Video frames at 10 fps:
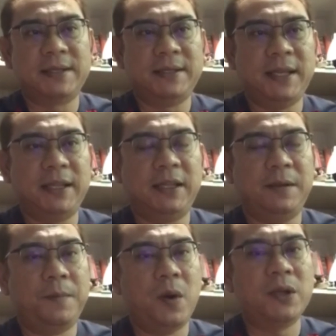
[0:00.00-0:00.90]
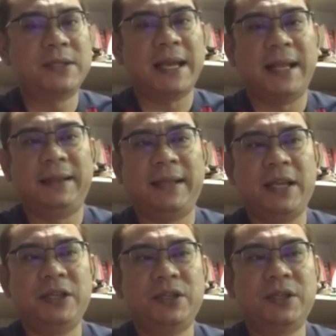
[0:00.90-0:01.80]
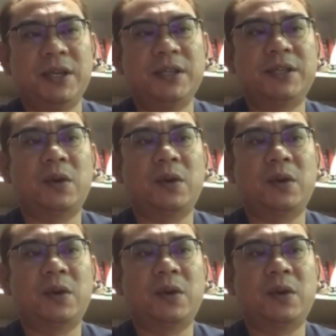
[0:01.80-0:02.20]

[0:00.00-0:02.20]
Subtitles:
need the most attention